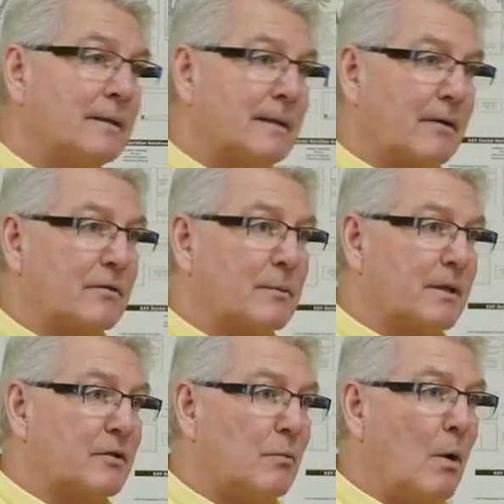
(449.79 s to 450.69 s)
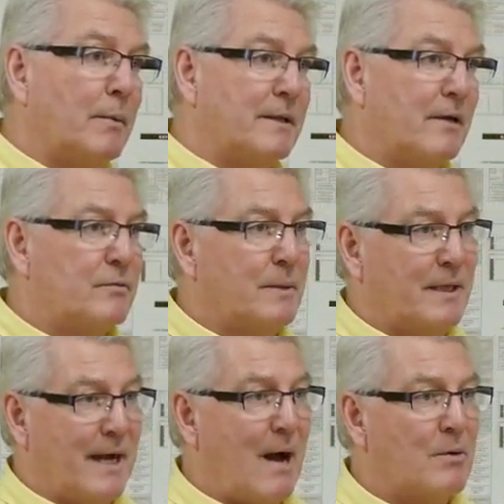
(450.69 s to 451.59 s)
test them at this moment, test them in
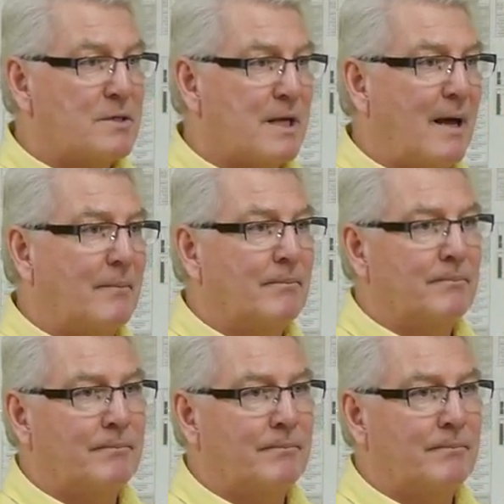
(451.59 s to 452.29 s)
an hour's time,